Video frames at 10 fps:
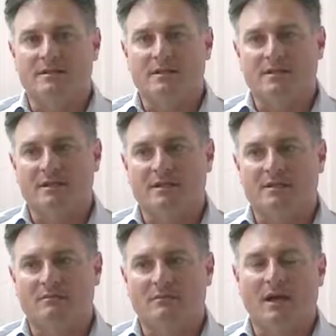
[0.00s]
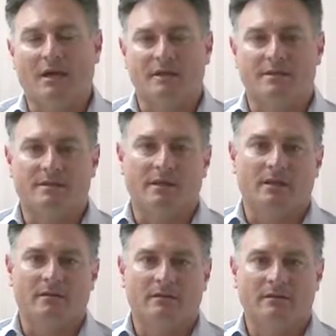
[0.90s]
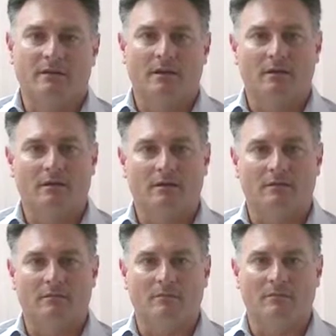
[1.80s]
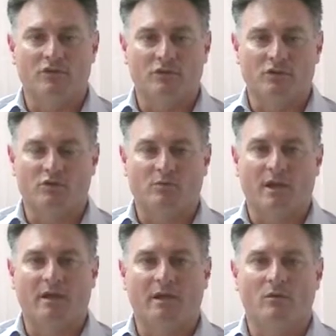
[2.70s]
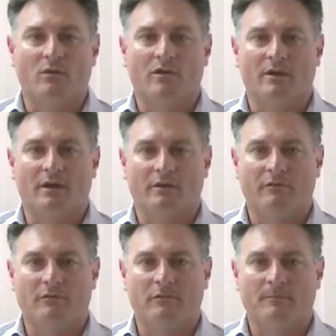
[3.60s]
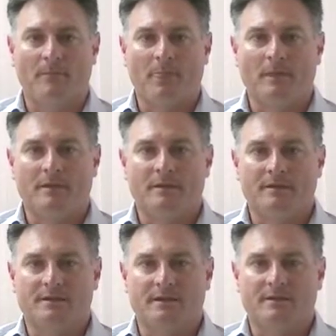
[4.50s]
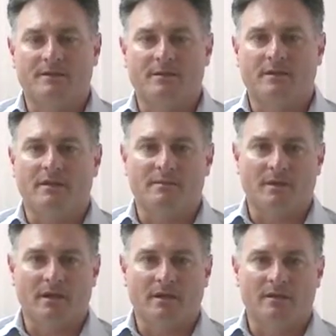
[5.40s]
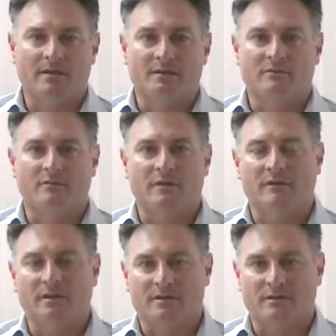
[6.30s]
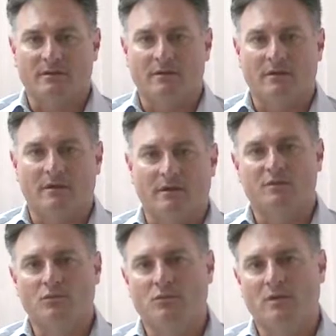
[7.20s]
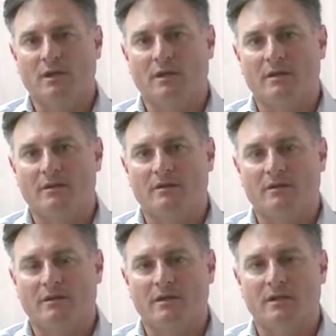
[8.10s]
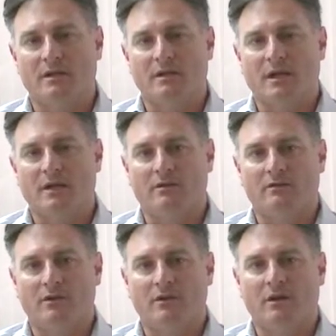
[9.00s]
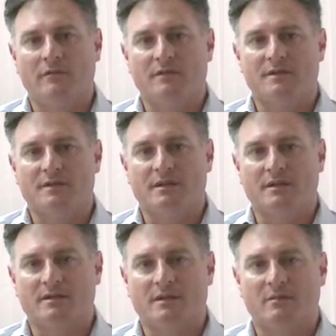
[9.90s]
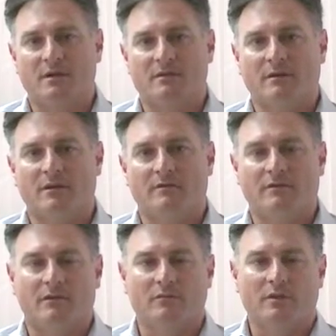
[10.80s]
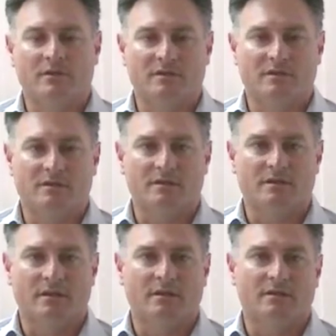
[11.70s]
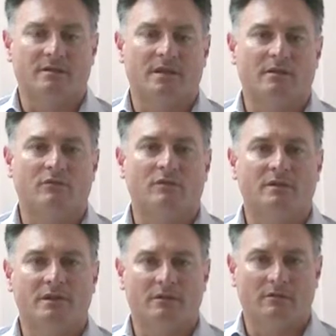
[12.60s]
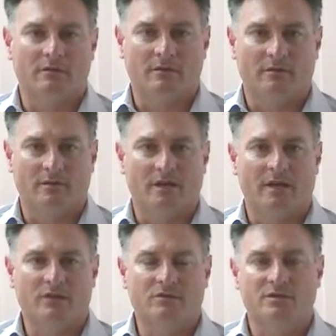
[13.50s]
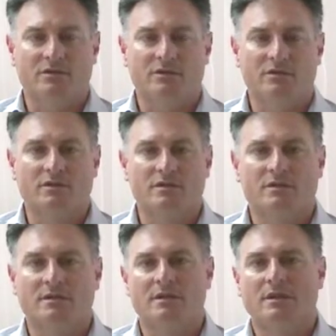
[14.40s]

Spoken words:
these niche markets that traditional banking won't allow for. So some of those markets would be things like smaller yearly annual turnovers that somehow don't fit in with the standard criteria of the larger institutions.